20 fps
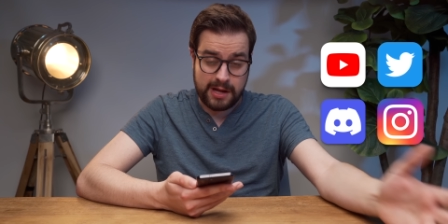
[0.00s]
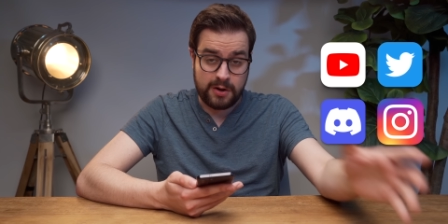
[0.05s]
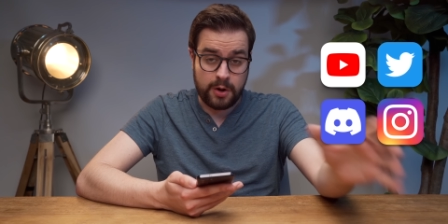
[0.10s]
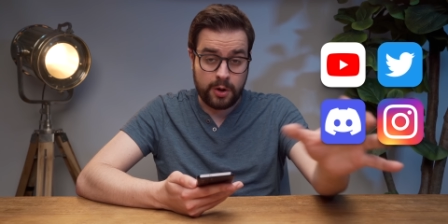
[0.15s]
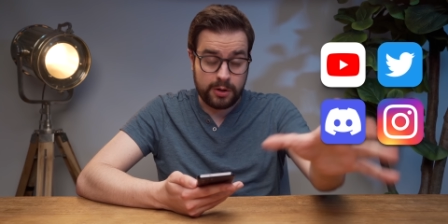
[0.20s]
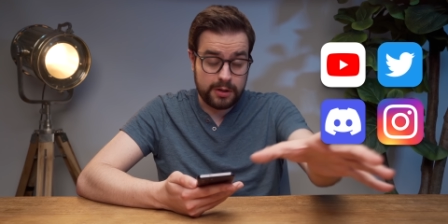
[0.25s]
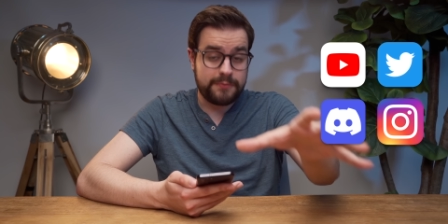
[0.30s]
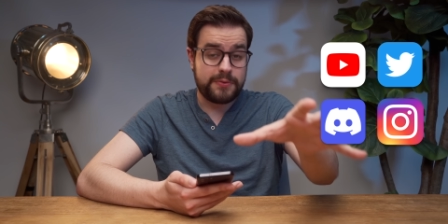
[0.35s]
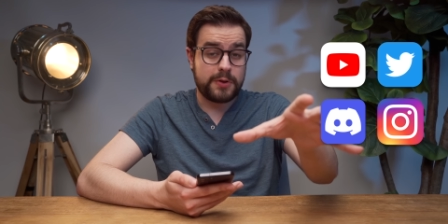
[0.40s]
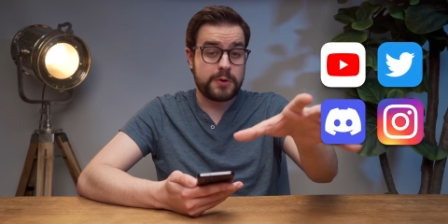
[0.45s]
and
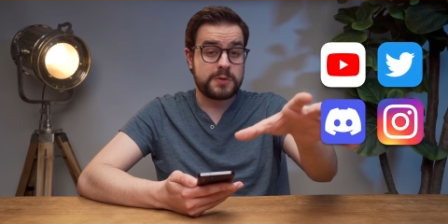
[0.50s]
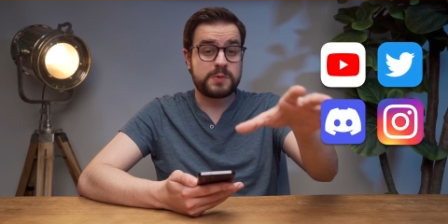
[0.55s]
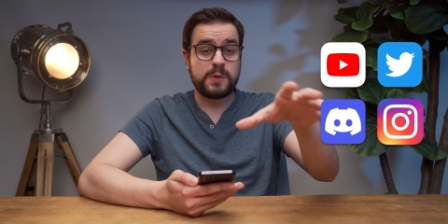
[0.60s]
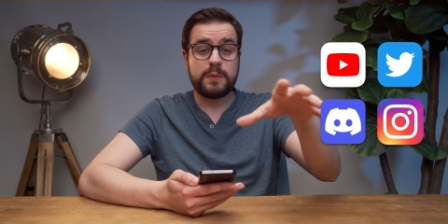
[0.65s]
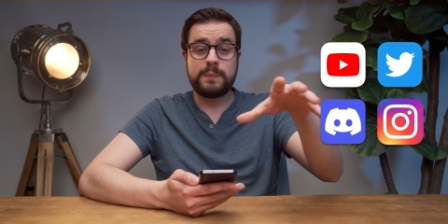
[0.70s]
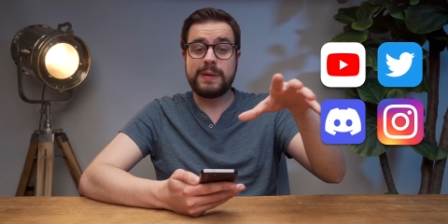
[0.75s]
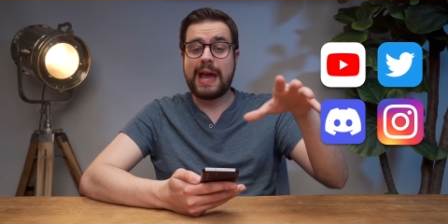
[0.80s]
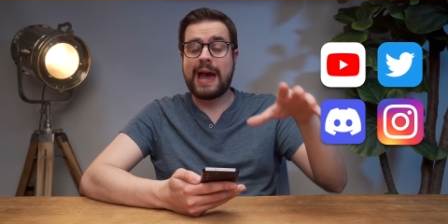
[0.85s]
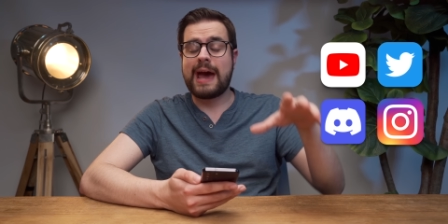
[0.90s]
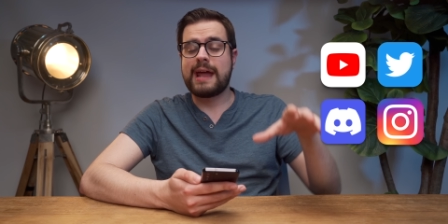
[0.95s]
all of those will
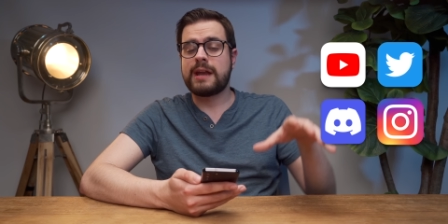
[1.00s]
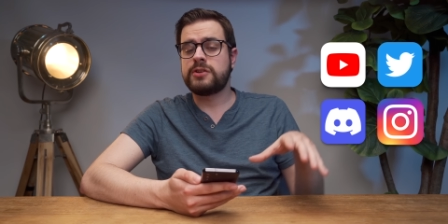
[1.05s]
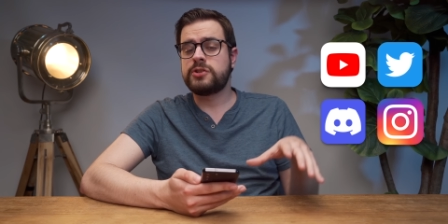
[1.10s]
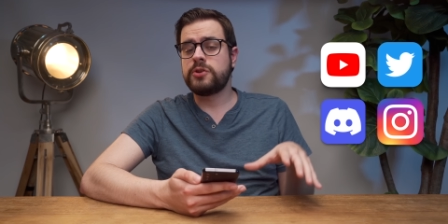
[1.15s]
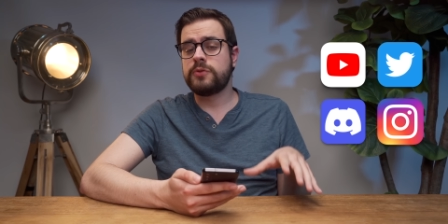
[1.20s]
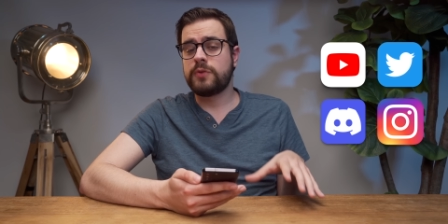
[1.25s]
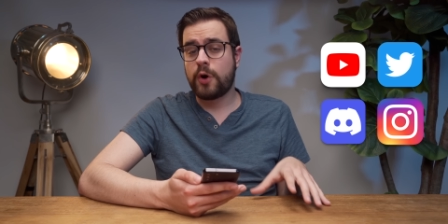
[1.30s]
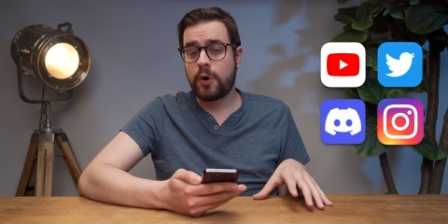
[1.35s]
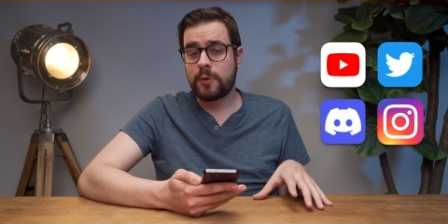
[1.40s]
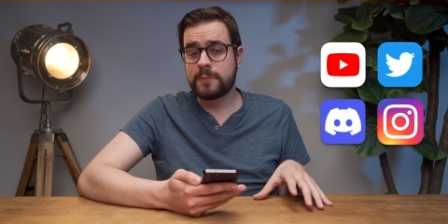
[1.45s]
be added
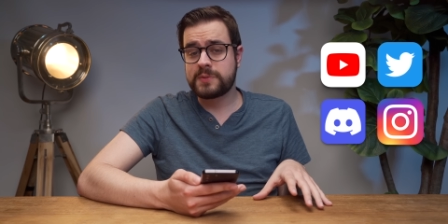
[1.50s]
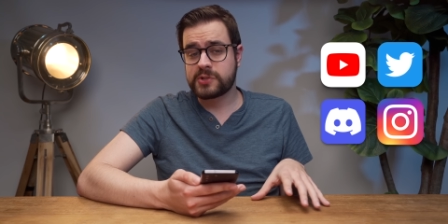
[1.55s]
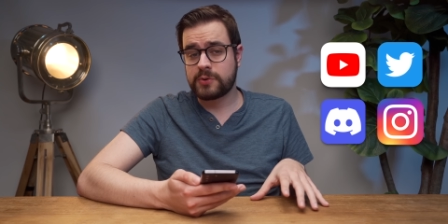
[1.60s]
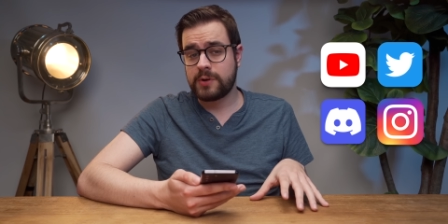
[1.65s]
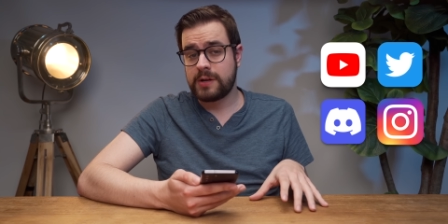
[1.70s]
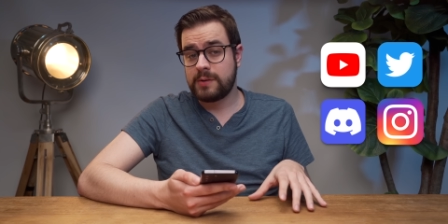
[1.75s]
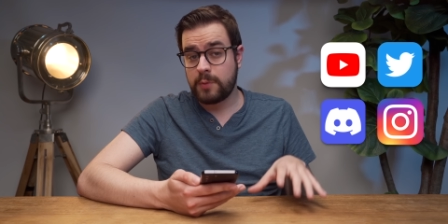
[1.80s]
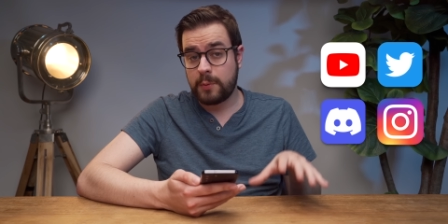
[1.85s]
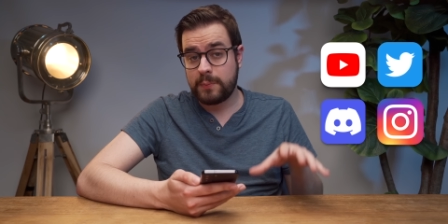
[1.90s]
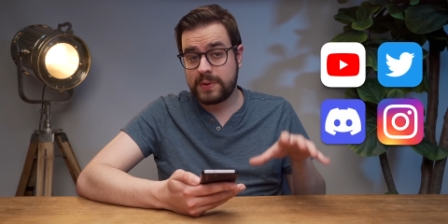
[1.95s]
to the home
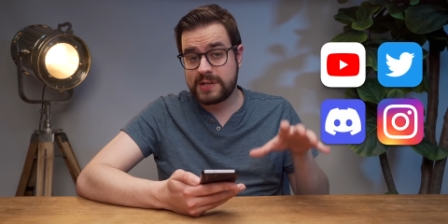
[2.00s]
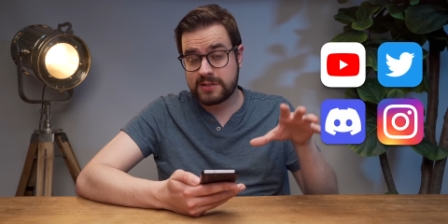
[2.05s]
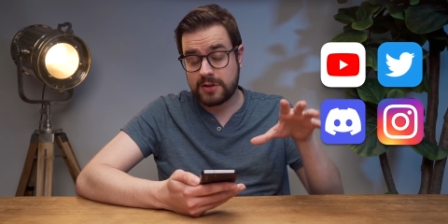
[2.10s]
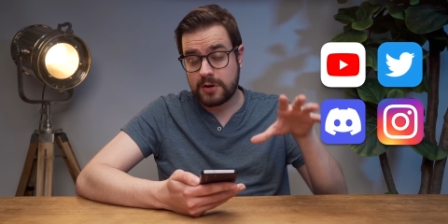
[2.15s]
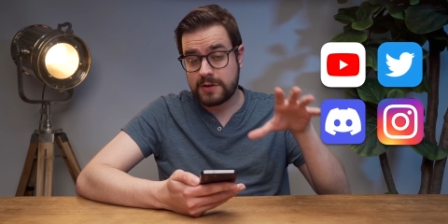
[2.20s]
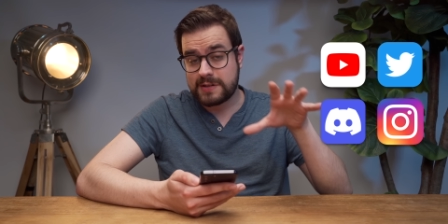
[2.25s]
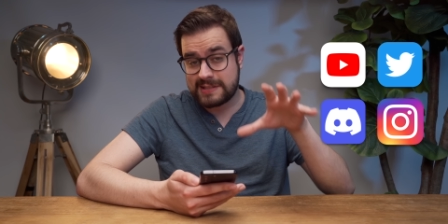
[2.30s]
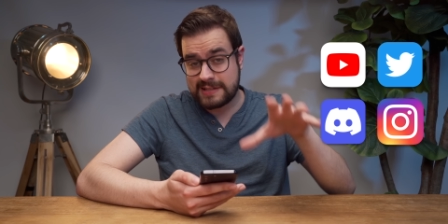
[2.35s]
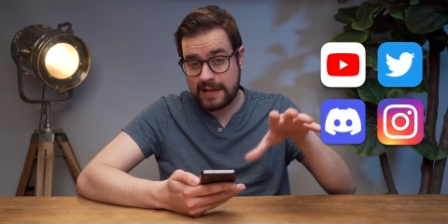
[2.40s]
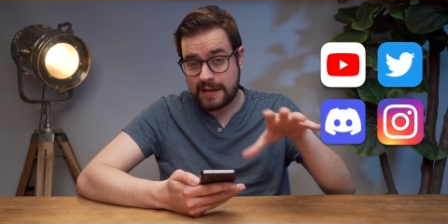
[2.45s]
screen when we
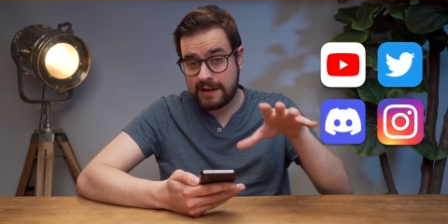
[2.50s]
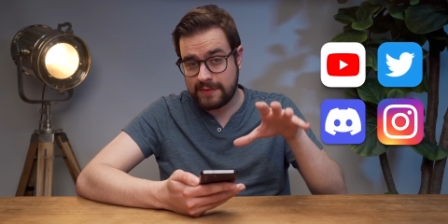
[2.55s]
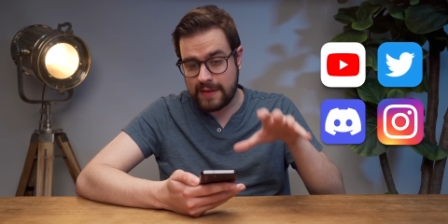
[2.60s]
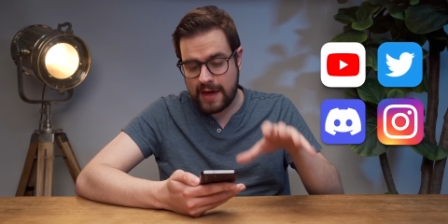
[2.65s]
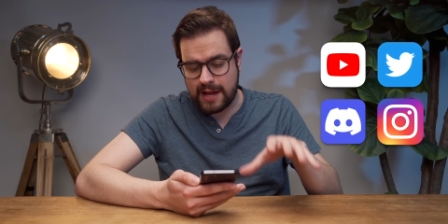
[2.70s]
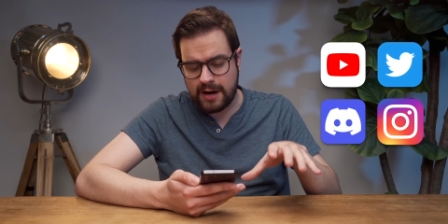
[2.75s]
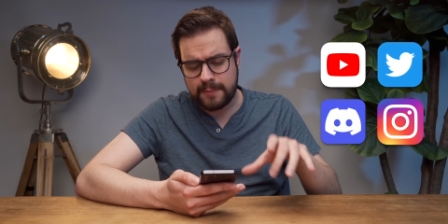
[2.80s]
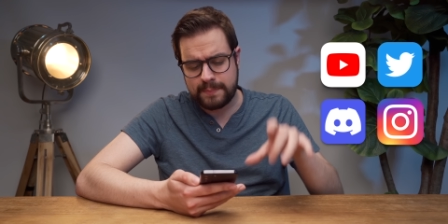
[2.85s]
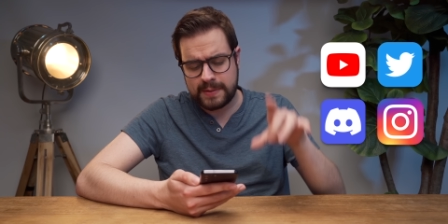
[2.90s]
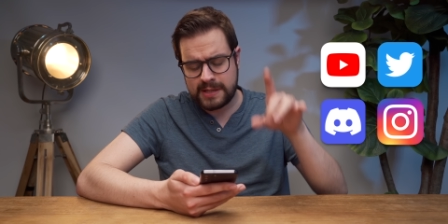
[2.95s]
start setting
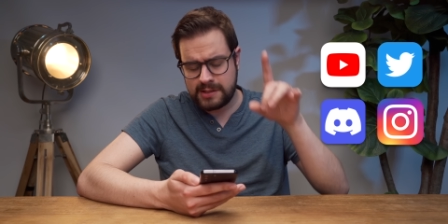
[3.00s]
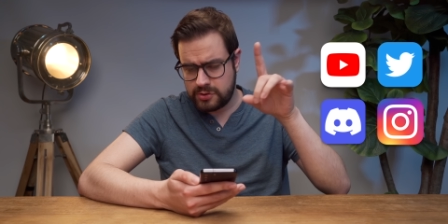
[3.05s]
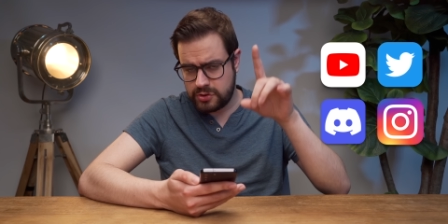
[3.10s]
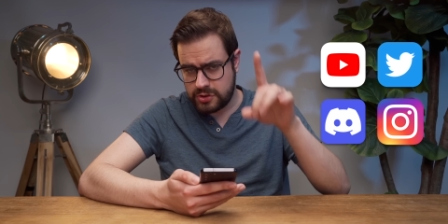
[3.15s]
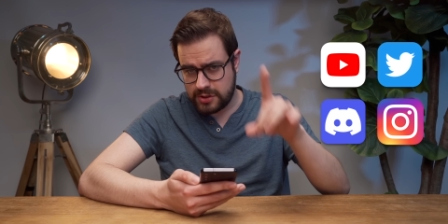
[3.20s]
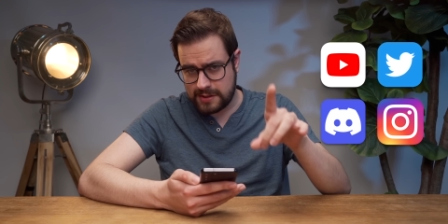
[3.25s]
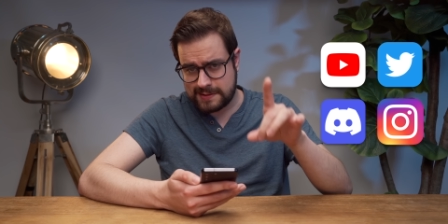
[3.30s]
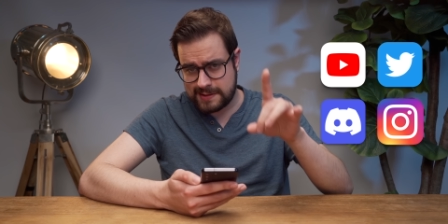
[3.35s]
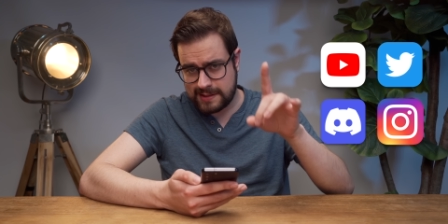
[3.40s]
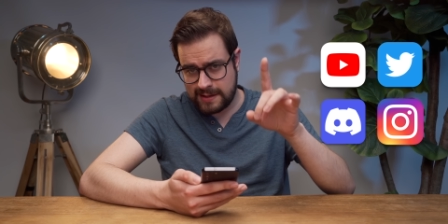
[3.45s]
that up in
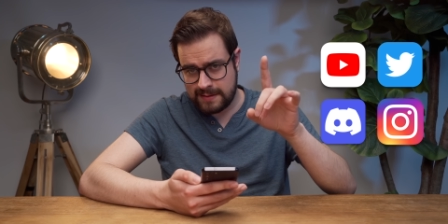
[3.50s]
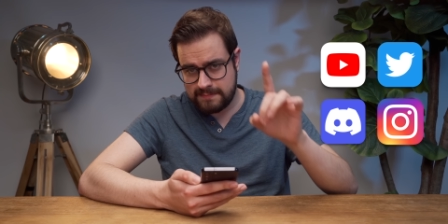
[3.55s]
just a